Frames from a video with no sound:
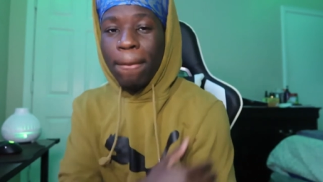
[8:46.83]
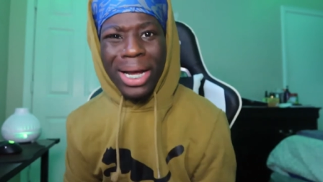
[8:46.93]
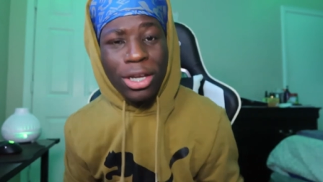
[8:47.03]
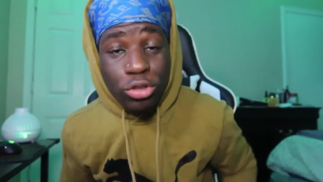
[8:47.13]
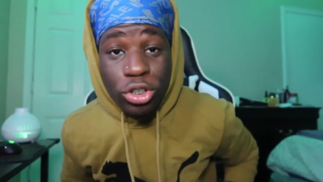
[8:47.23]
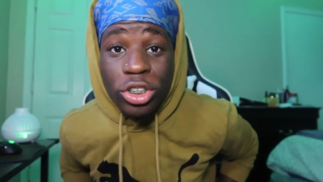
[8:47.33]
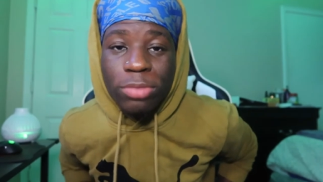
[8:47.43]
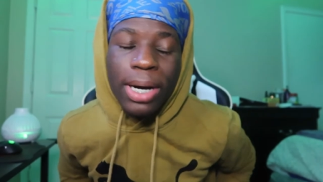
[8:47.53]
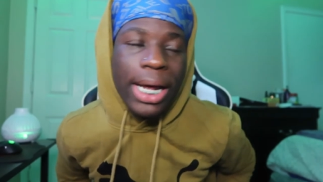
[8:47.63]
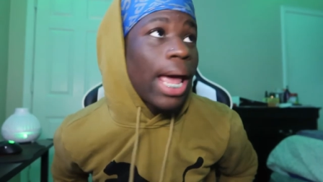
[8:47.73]
Why you
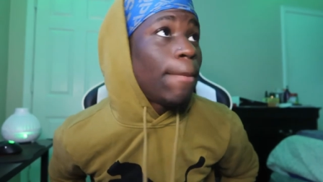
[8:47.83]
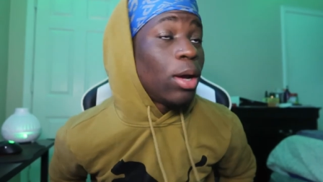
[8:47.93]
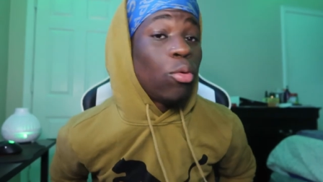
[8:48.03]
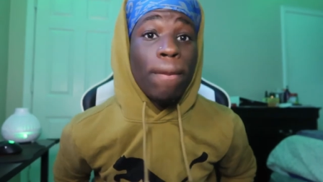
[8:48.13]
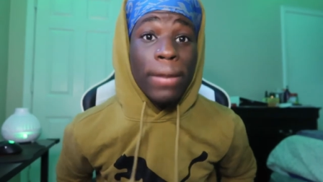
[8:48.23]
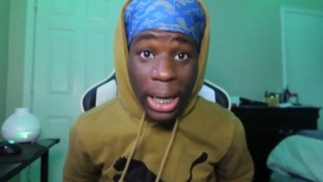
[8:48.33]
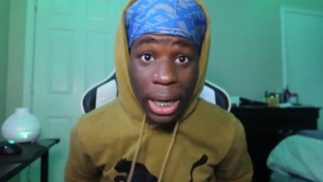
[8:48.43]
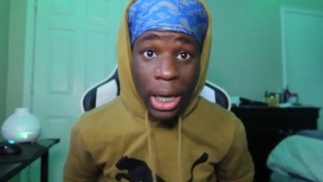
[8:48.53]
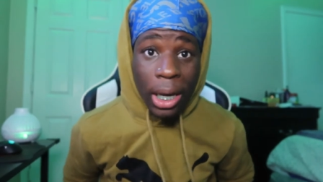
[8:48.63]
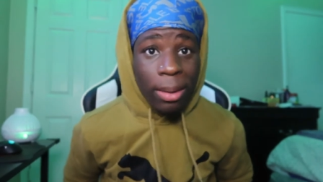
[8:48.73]
shouldn't buy that bitch with big
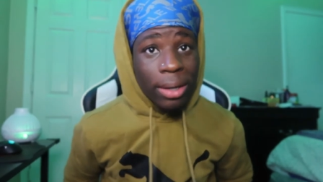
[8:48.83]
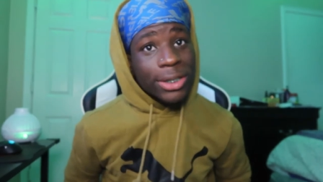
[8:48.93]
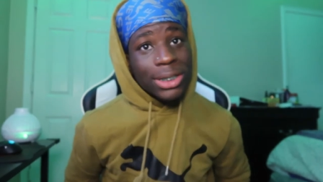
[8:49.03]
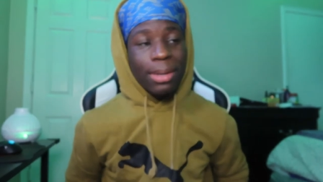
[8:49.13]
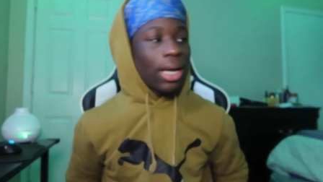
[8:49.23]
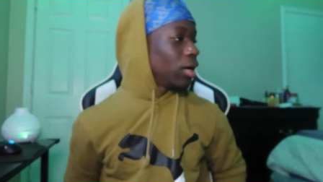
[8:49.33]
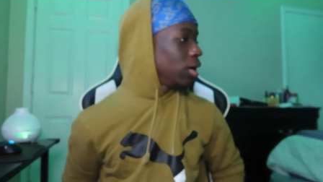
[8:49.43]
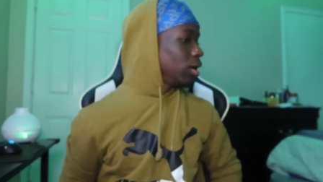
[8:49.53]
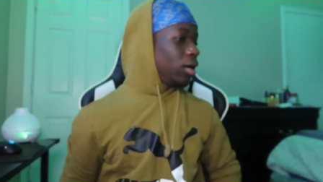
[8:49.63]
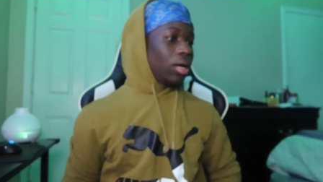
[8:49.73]
well, I'm talking about
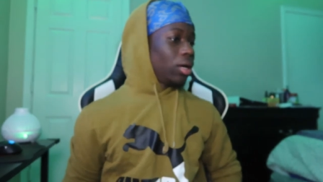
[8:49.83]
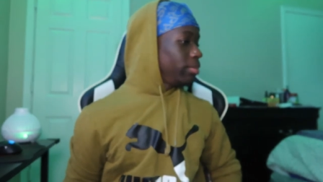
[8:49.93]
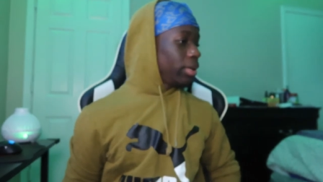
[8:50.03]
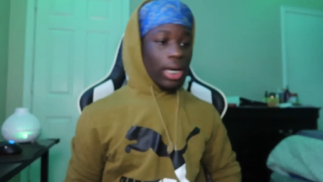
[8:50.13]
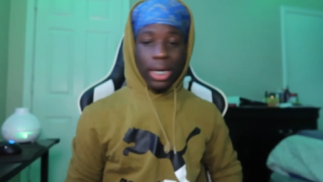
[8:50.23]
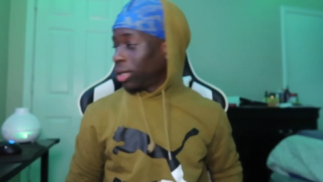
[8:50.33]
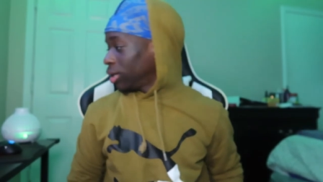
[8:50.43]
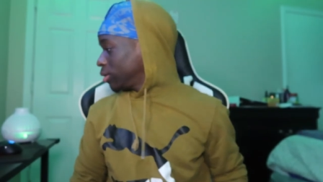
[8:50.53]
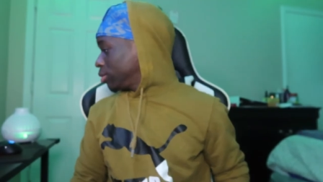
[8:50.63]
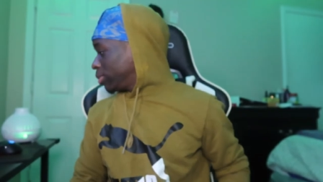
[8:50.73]
me
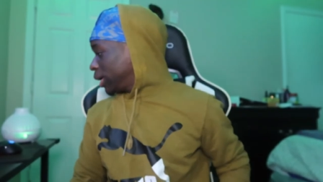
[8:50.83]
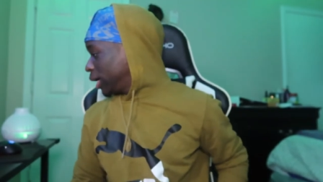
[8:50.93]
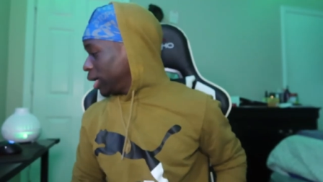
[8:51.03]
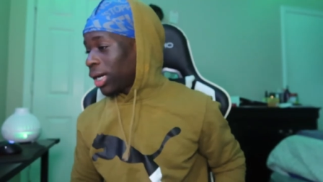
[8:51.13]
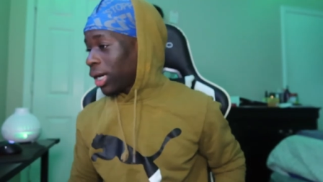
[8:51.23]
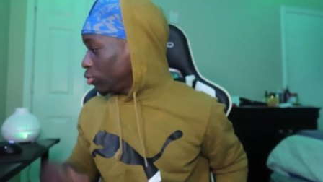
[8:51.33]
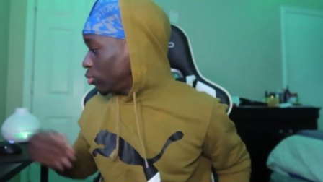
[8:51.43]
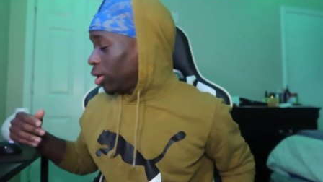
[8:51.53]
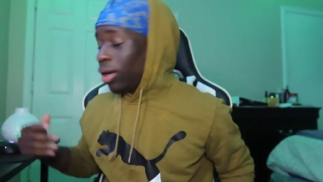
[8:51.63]
goddamn, but I ain't got no